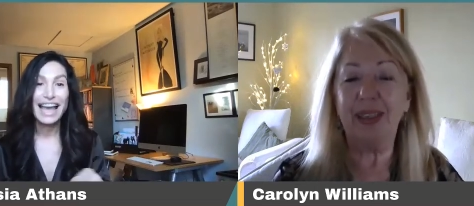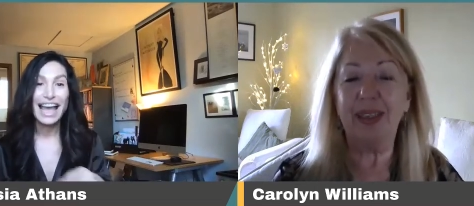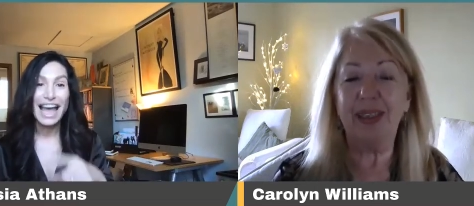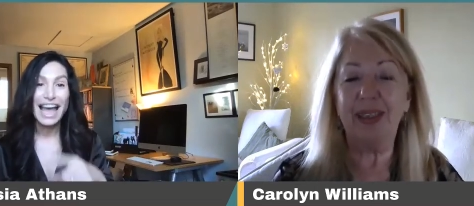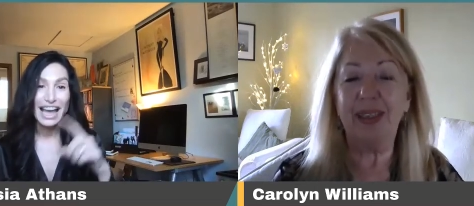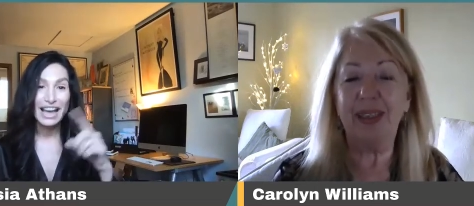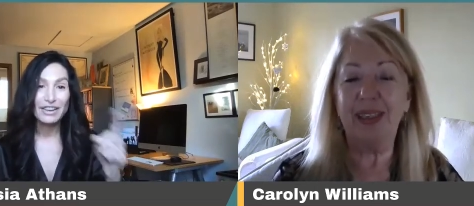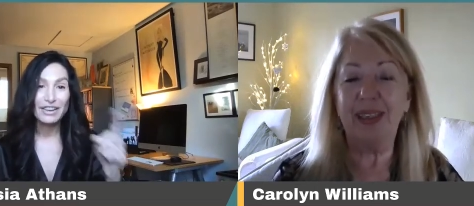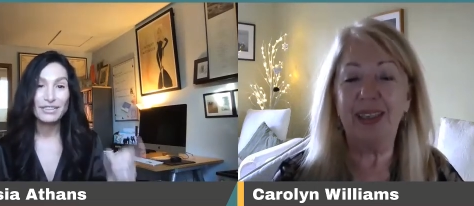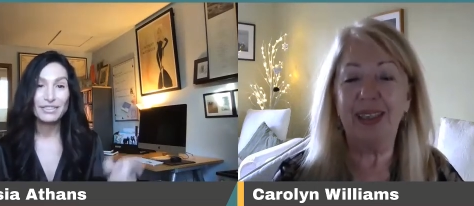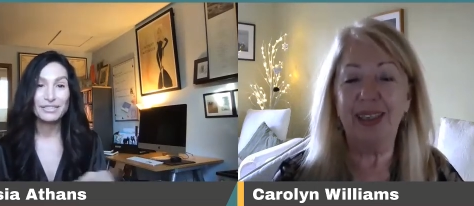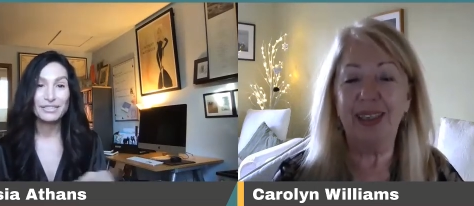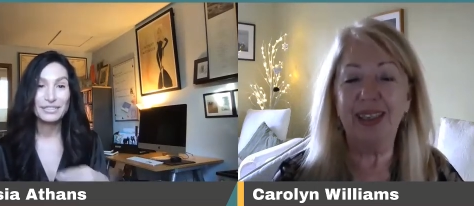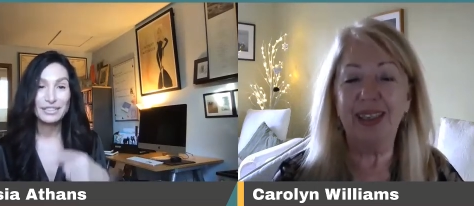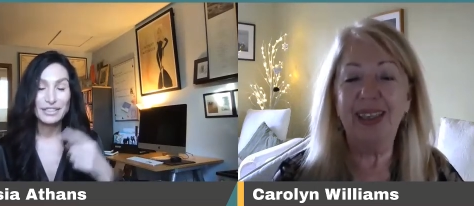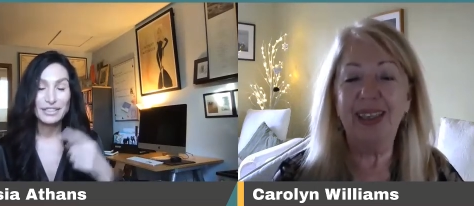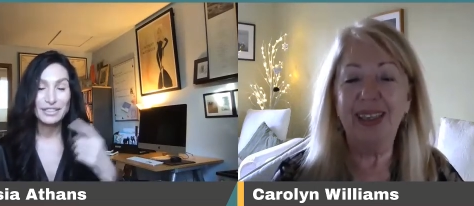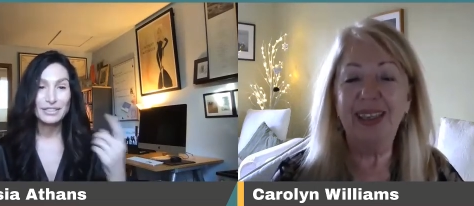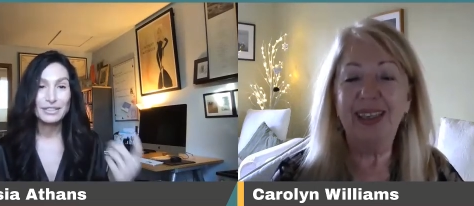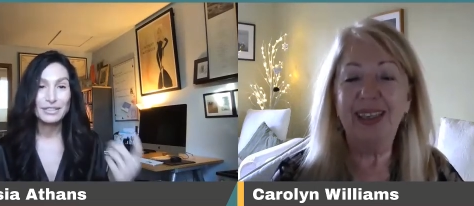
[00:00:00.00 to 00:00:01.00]
Speaker 1: how
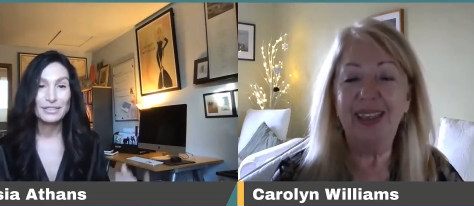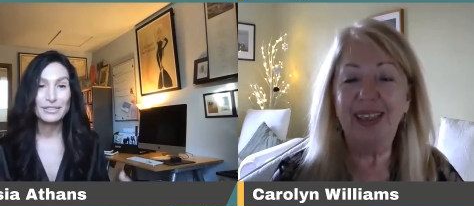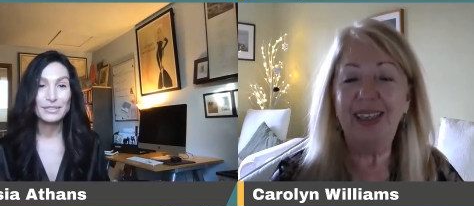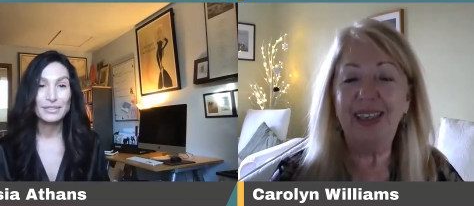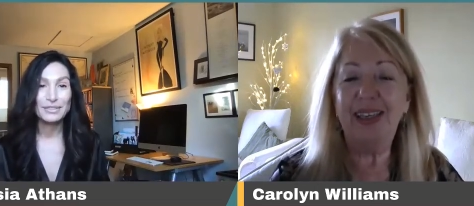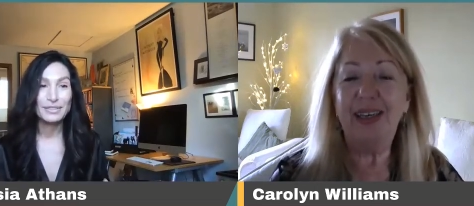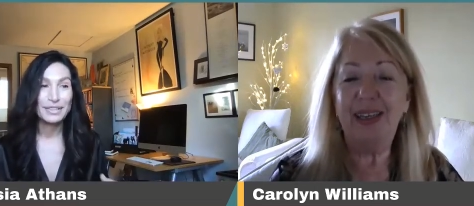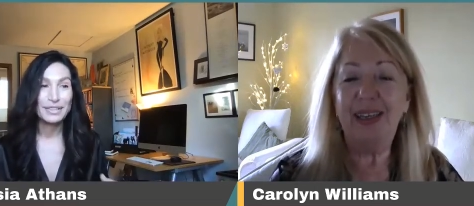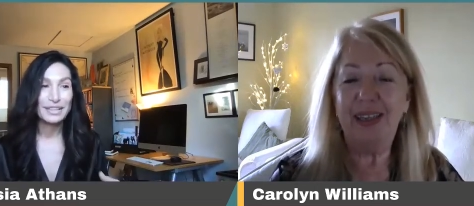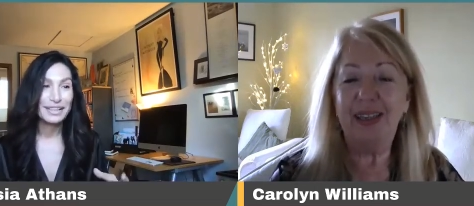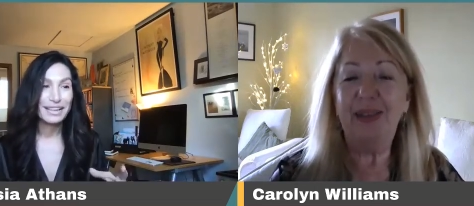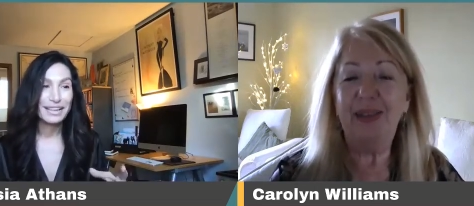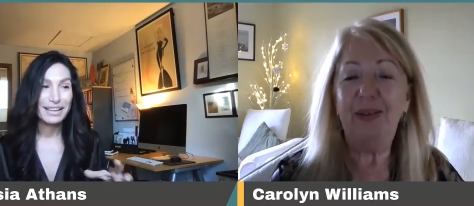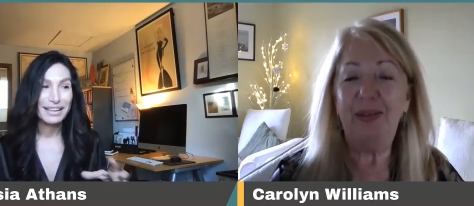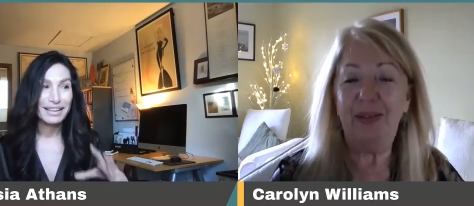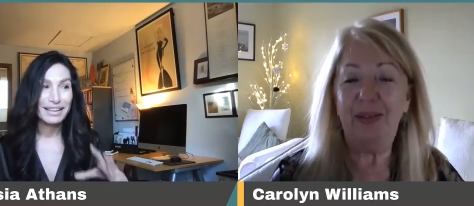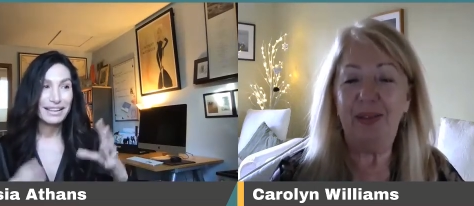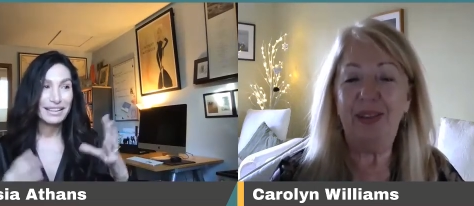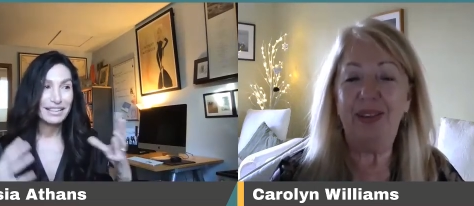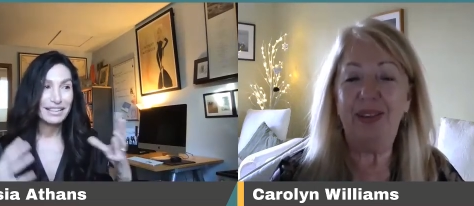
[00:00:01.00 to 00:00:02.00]
you
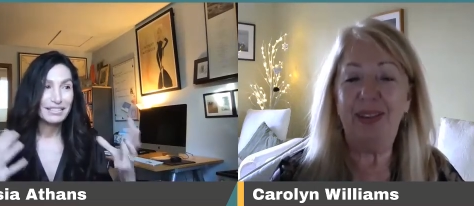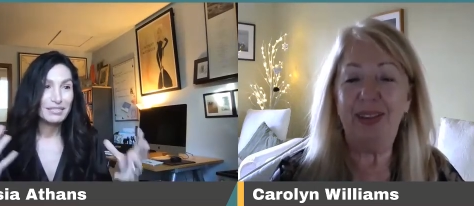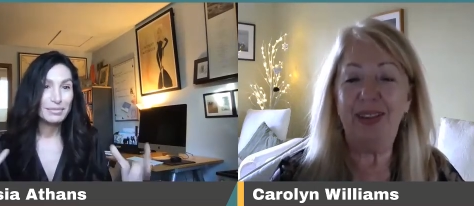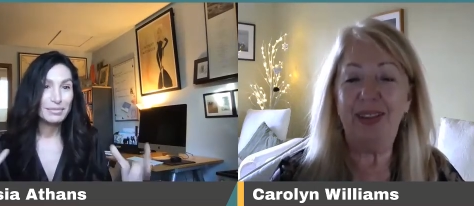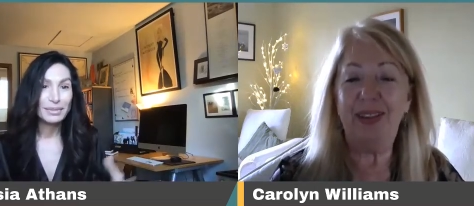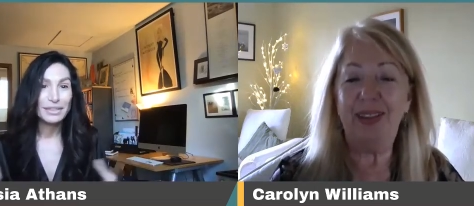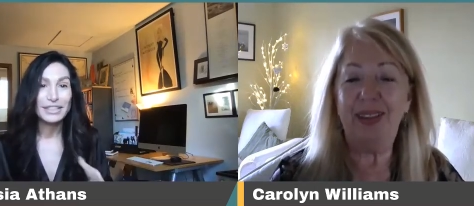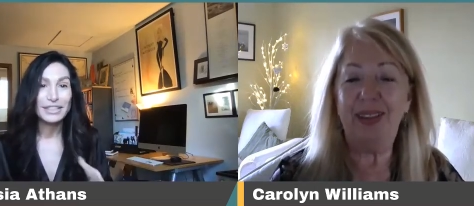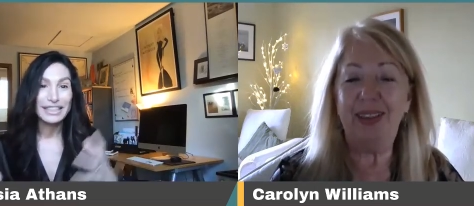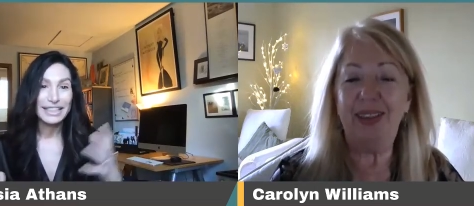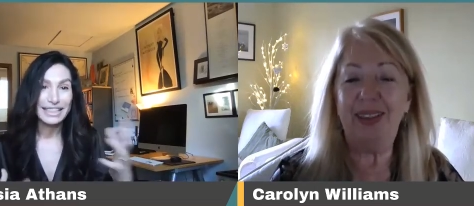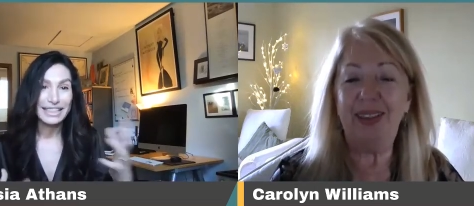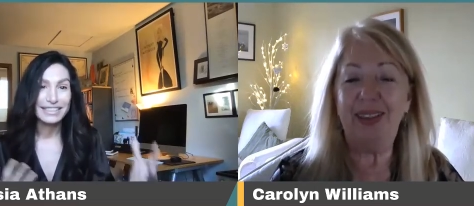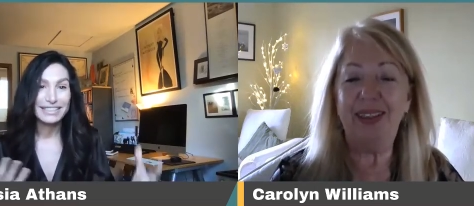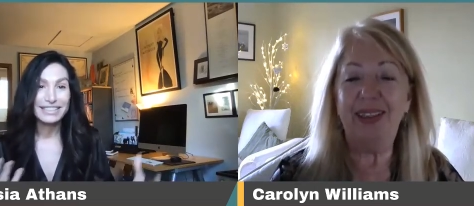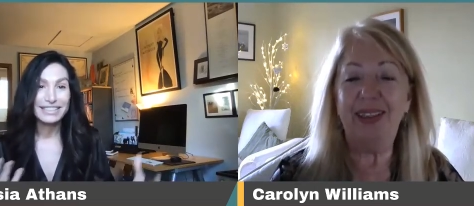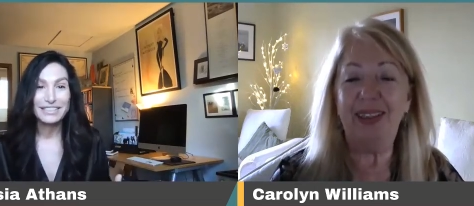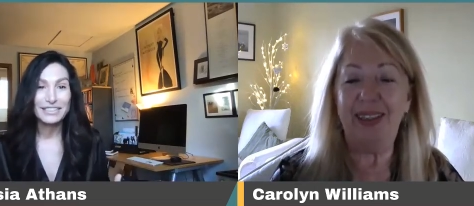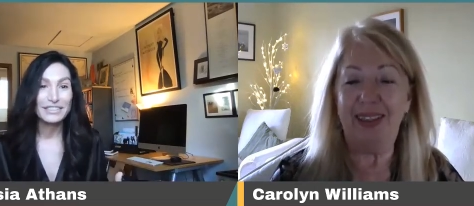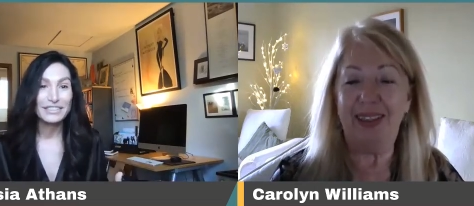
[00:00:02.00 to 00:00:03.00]
uh, work
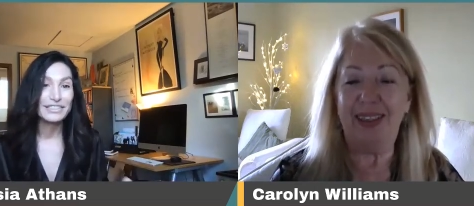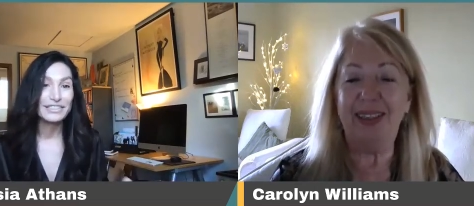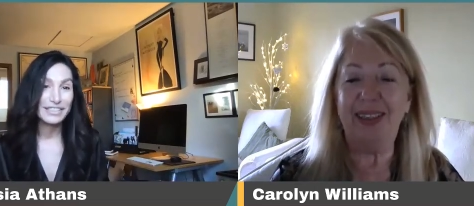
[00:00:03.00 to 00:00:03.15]
in certain